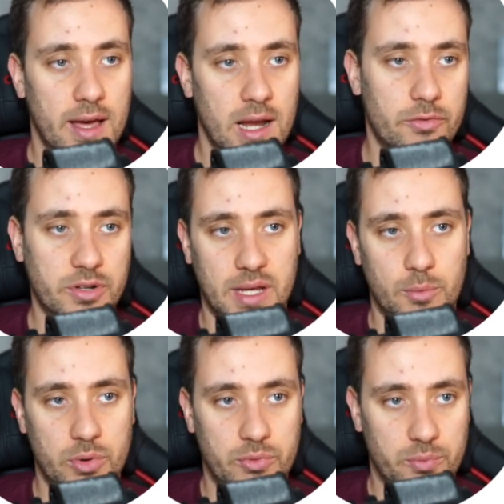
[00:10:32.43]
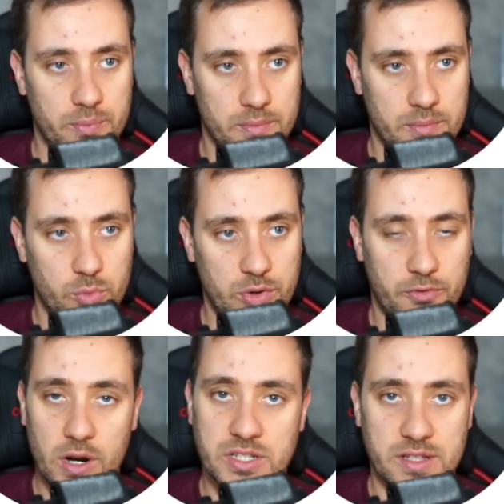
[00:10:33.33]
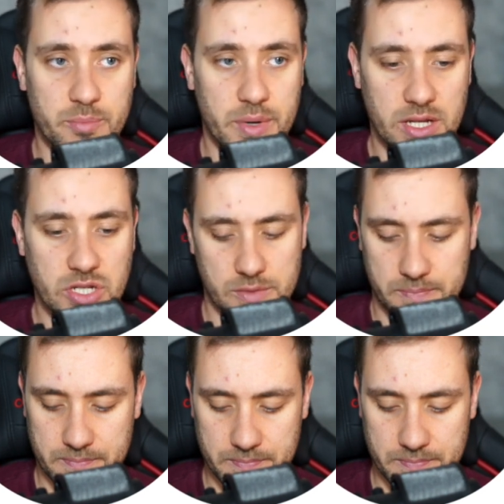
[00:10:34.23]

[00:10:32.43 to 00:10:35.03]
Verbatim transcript: every time we refresh this page,